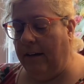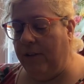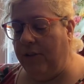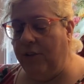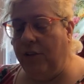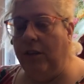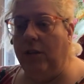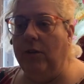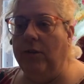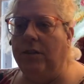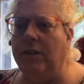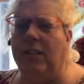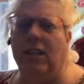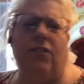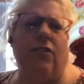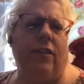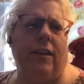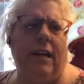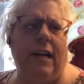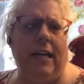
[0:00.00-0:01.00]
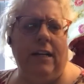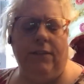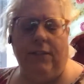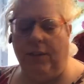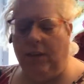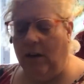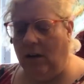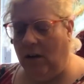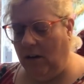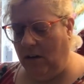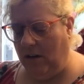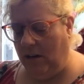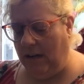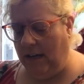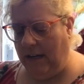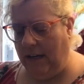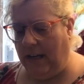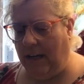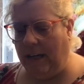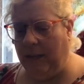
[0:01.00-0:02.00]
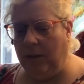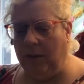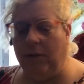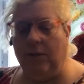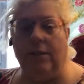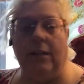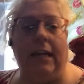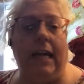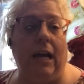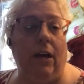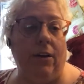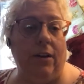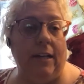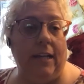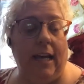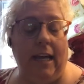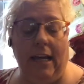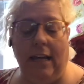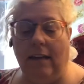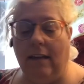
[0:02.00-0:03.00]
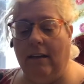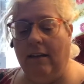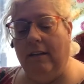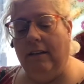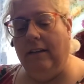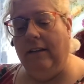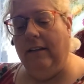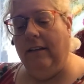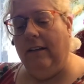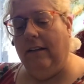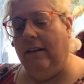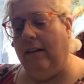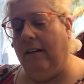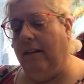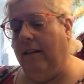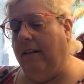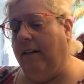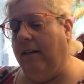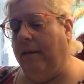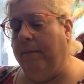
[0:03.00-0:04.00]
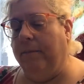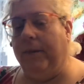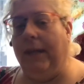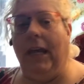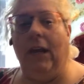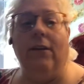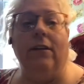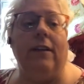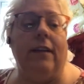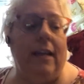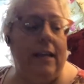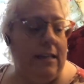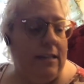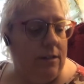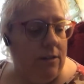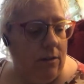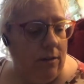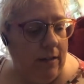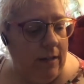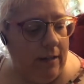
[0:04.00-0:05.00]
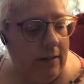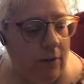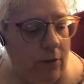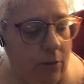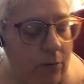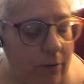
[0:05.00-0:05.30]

She used a different kind of a yarn. I used a Karen cake. Karen cakes are like